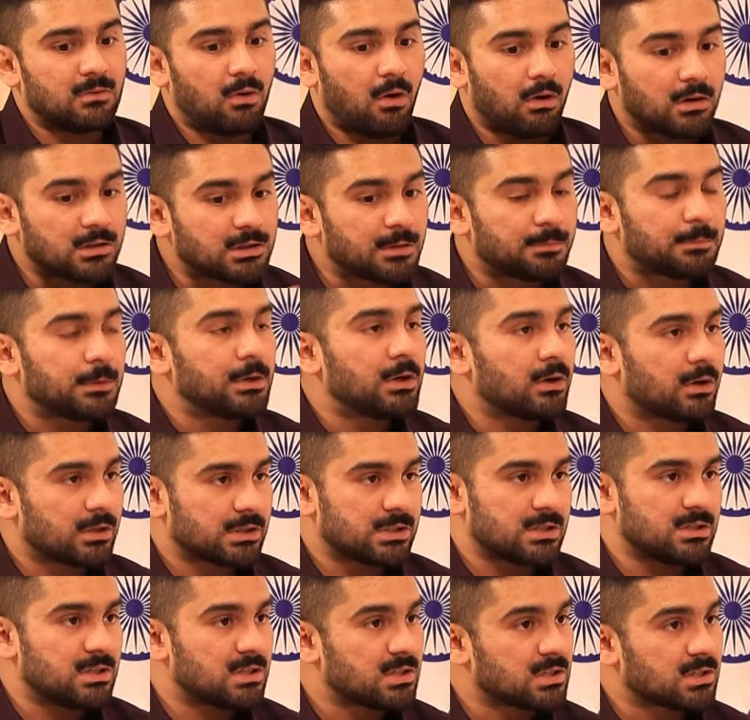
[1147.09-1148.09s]

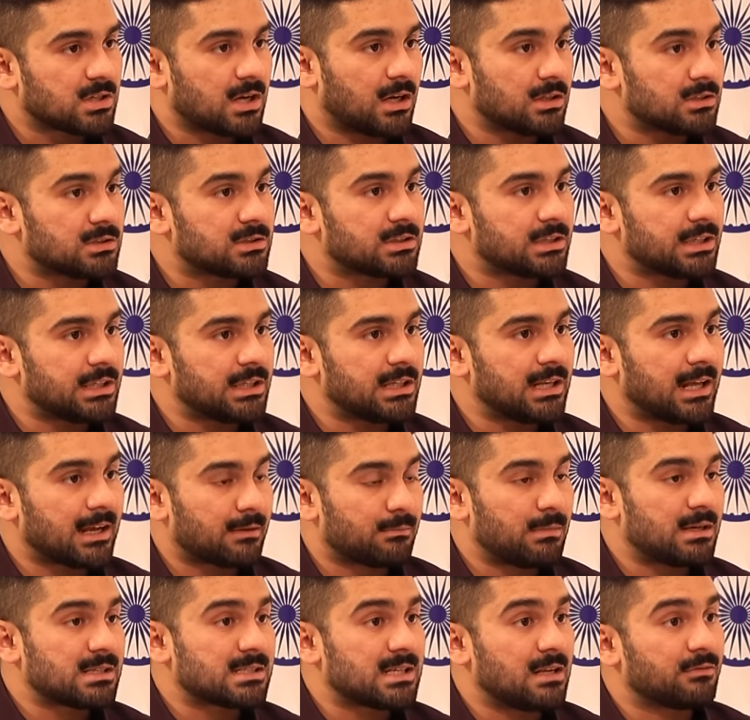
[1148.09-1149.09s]
entrepreneurs in this country
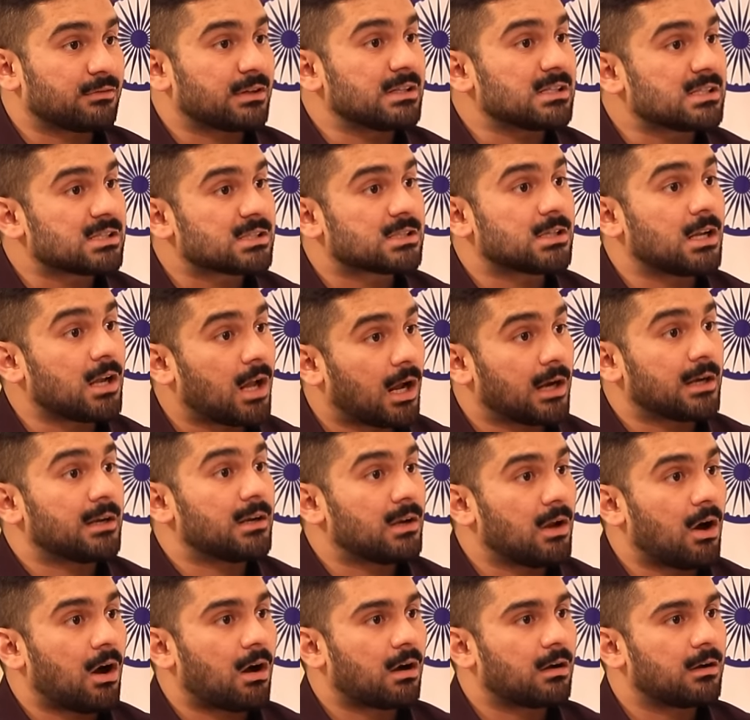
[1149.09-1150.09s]
like myself can still
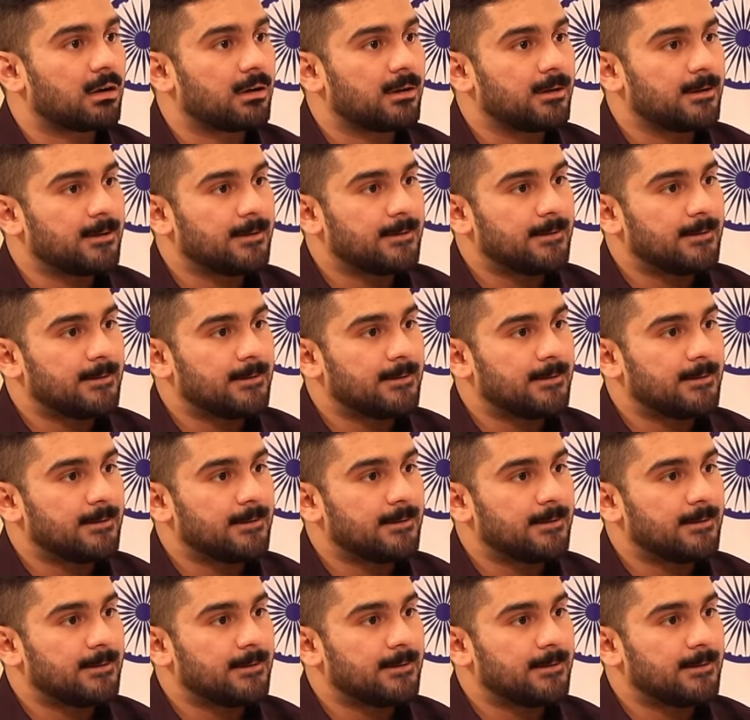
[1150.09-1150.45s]
unlock?